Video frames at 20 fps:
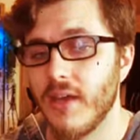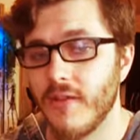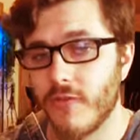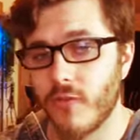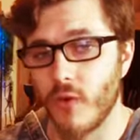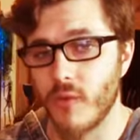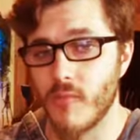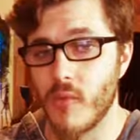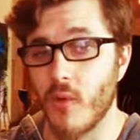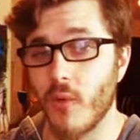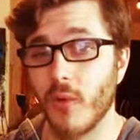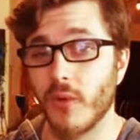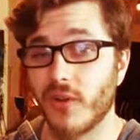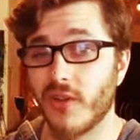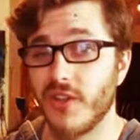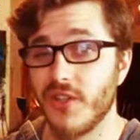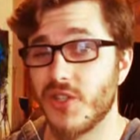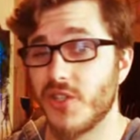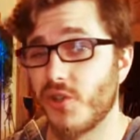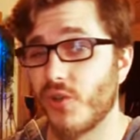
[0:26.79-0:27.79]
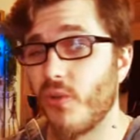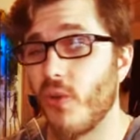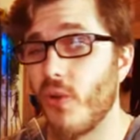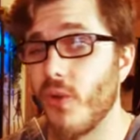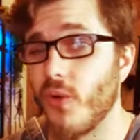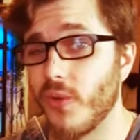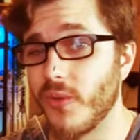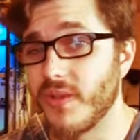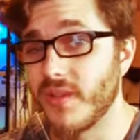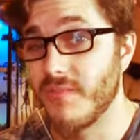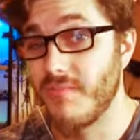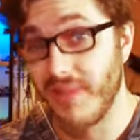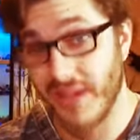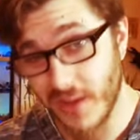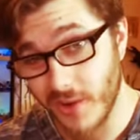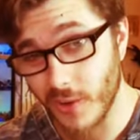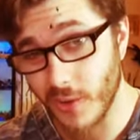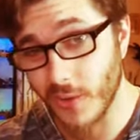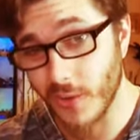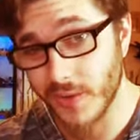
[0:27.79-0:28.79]
for a more controlled
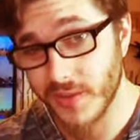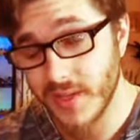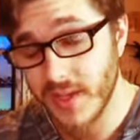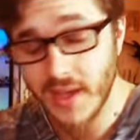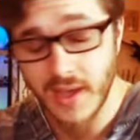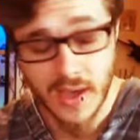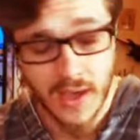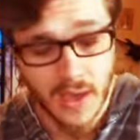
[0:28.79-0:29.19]
pick hold.